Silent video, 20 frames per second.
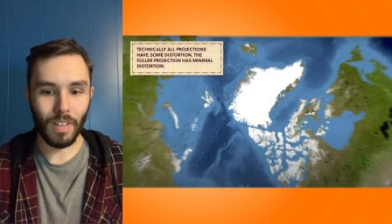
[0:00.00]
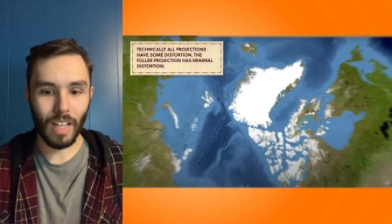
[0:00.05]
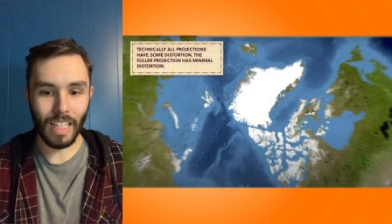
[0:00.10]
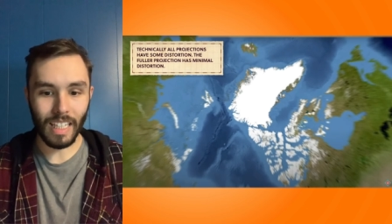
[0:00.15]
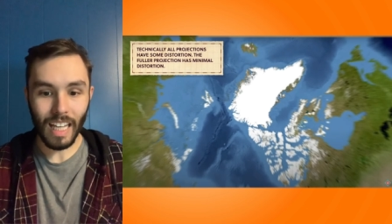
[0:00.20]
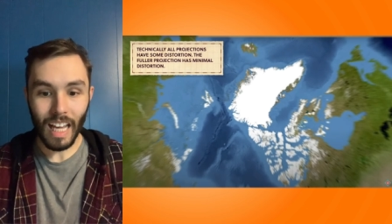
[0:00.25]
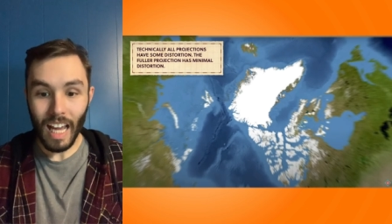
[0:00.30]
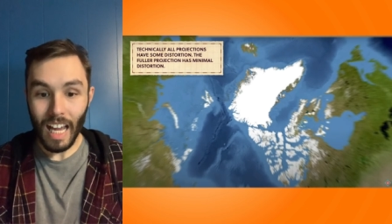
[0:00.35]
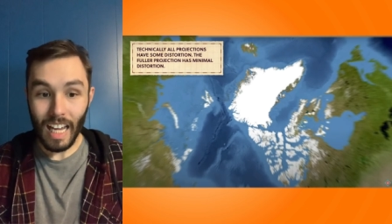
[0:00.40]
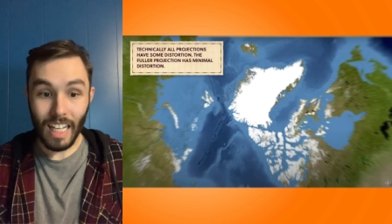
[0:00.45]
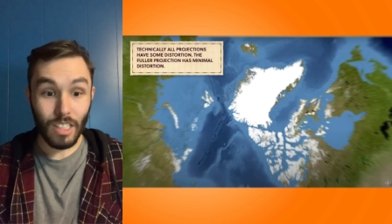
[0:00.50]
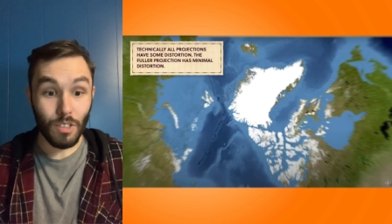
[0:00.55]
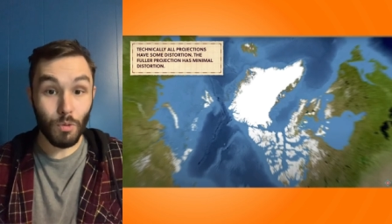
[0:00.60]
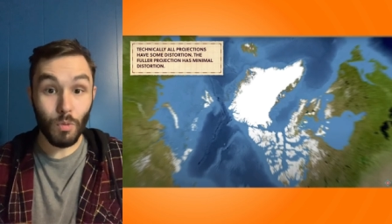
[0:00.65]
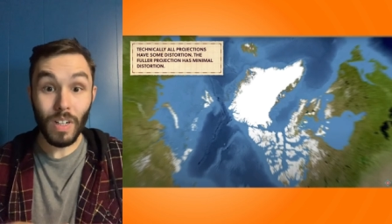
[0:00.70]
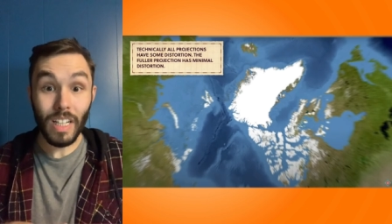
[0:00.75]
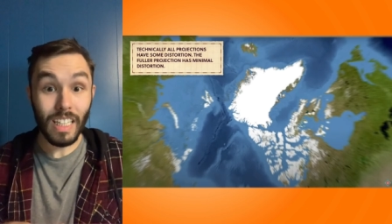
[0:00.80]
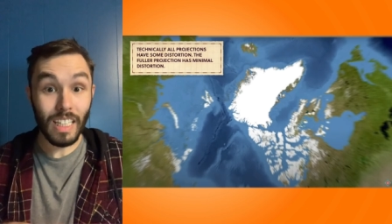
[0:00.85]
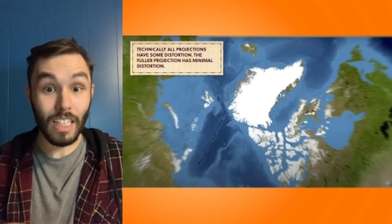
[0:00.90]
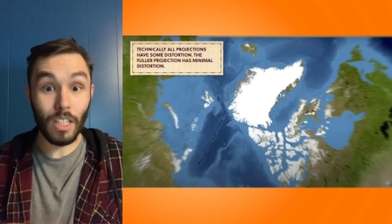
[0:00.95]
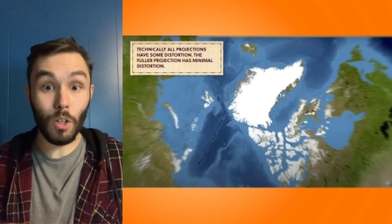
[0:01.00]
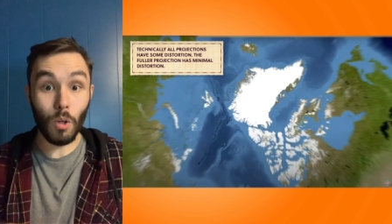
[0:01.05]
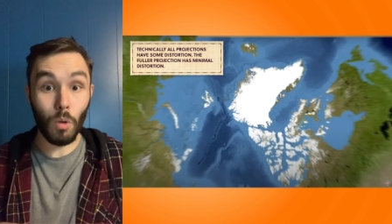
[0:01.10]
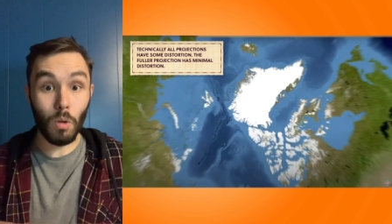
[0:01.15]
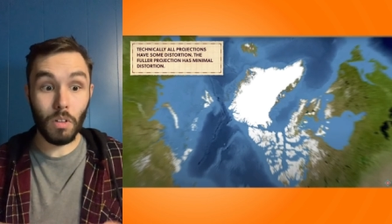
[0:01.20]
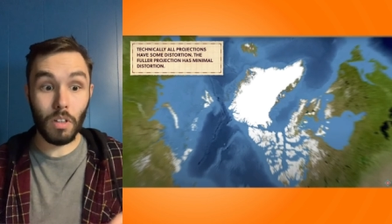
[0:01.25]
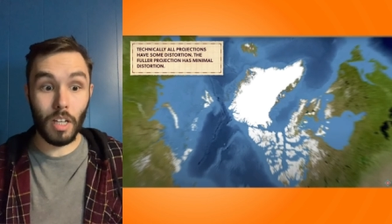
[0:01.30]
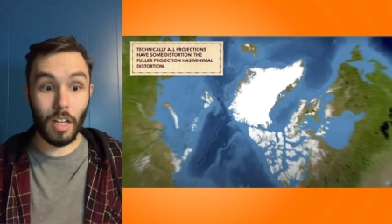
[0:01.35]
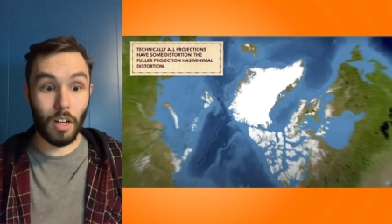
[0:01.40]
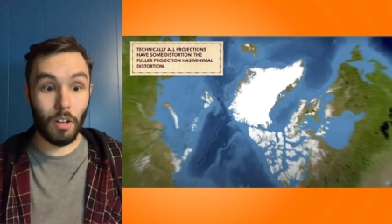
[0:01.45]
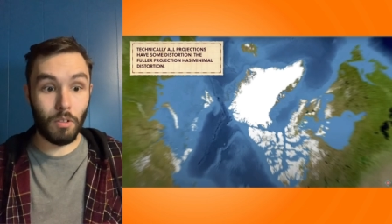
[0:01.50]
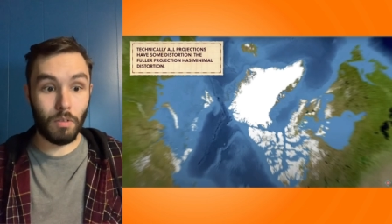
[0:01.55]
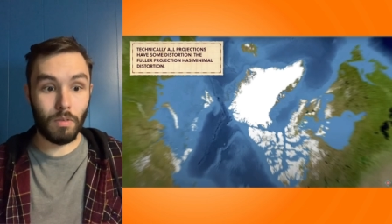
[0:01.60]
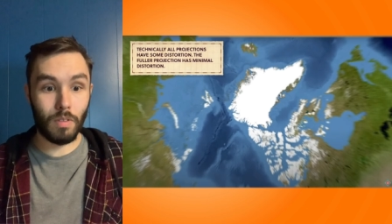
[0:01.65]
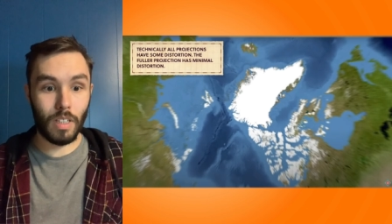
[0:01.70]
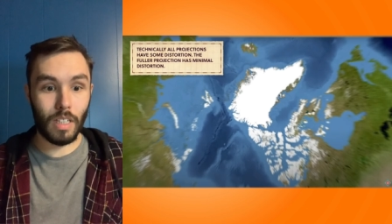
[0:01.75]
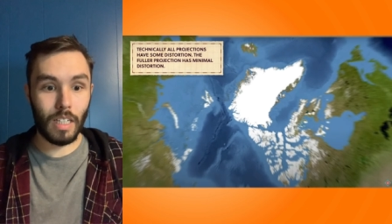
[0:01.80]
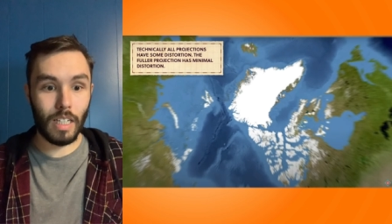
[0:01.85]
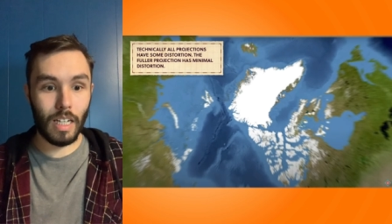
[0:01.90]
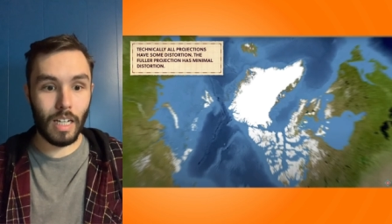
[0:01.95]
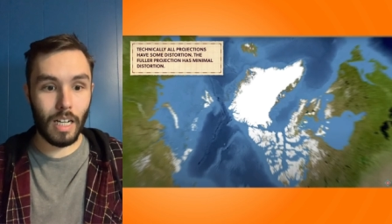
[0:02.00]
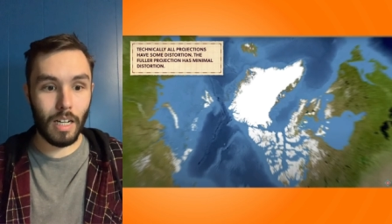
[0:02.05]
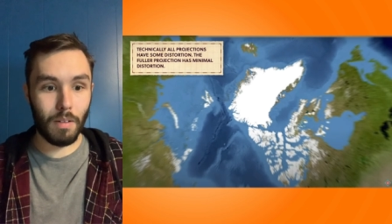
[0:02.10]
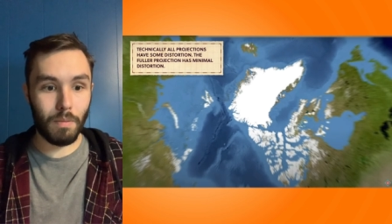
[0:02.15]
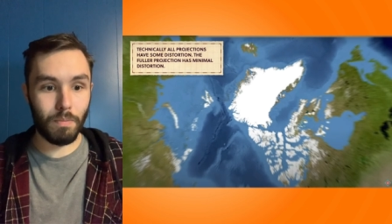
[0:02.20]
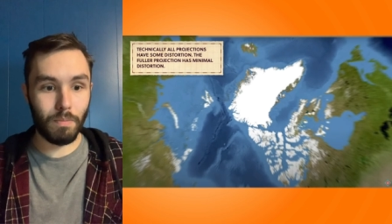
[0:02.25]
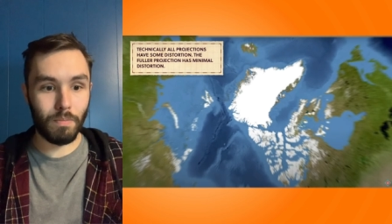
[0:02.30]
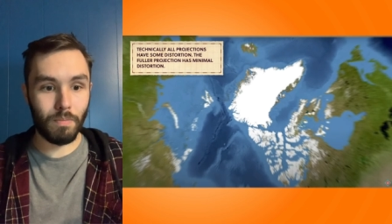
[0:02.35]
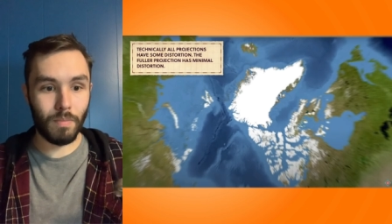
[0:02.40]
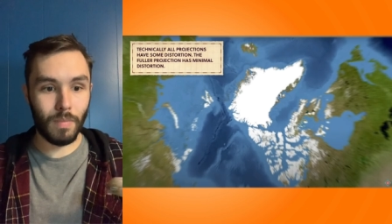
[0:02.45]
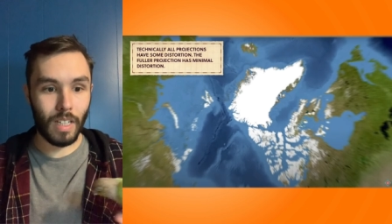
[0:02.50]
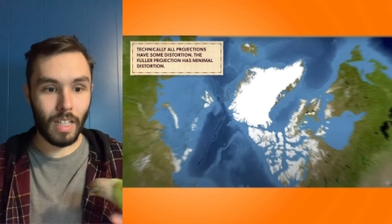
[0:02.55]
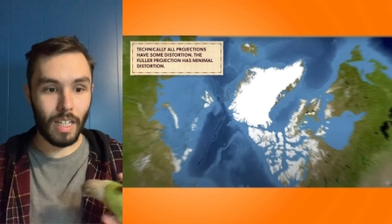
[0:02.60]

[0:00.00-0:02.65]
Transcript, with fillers: Like it's really cool though. Um,